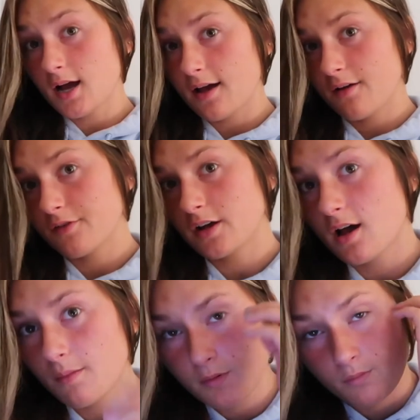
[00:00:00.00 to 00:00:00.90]
I have a
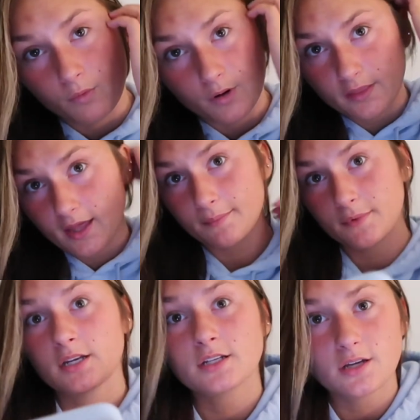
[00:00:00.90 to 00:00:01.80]
couple more that
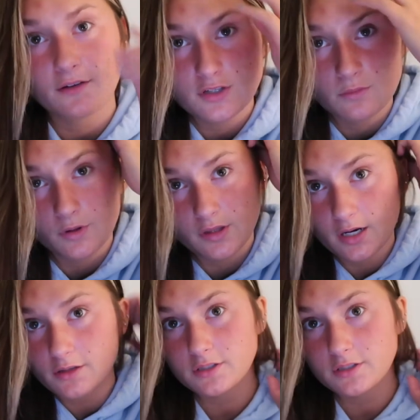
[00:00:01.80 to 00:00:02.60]
I have 2 more that I'll